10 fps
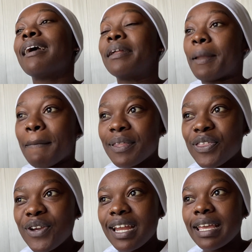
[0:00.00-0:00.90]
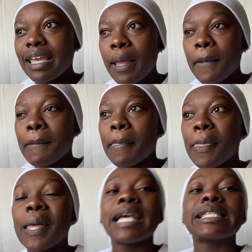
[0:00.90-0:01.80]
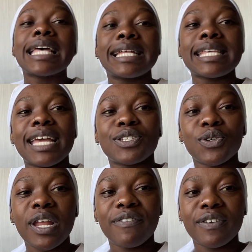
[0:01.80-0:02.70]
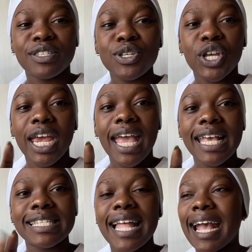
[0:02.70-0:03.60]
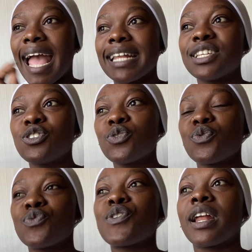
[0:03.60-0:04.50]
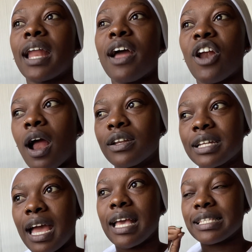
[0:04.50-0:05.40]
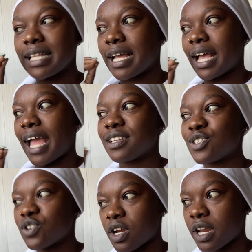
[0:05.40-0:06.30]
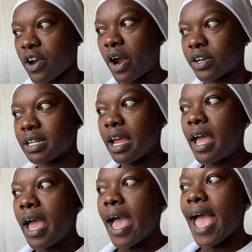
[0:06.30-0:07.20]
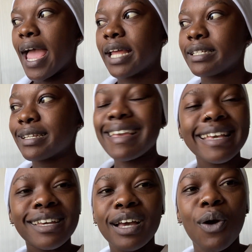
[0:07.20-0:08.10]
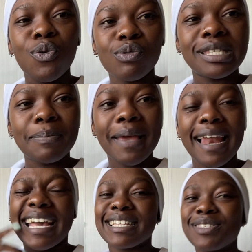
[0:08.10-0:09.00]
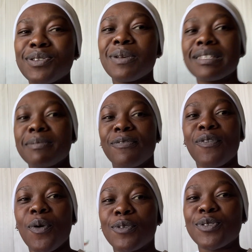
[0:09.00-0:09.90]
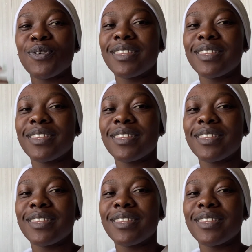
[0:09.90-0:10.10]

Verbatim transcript: Number three is that I don't have a suitcase. Like I need to run around, guys. Like I need to run around and inkinga Uguti phela it's two weeks before so